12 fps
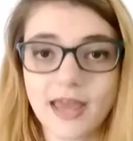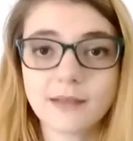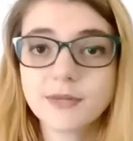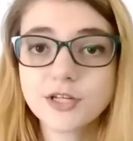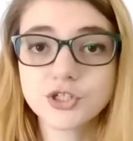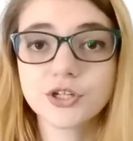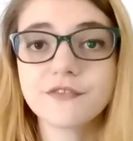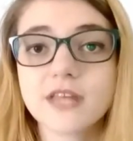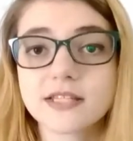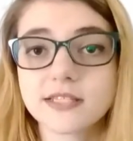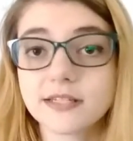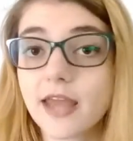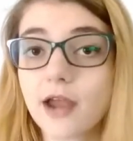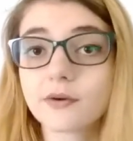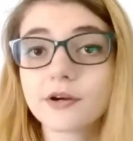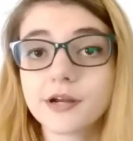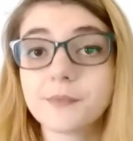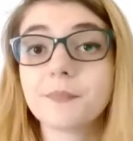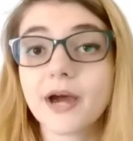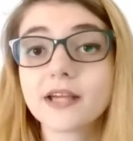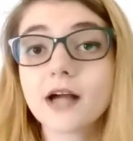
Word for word: and I'm not sure if that's an error in my